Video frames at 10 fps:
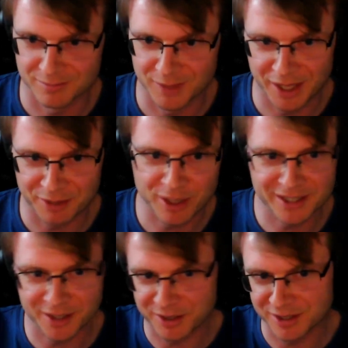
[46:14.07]
Like, write
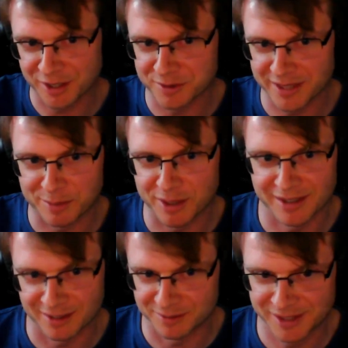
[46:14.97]
it on a stone tablet.
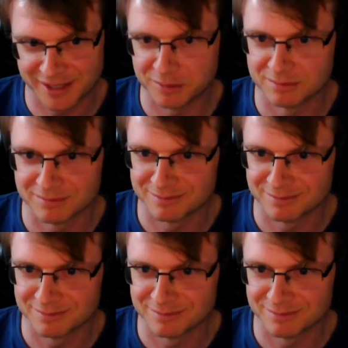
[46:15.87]
It'll still,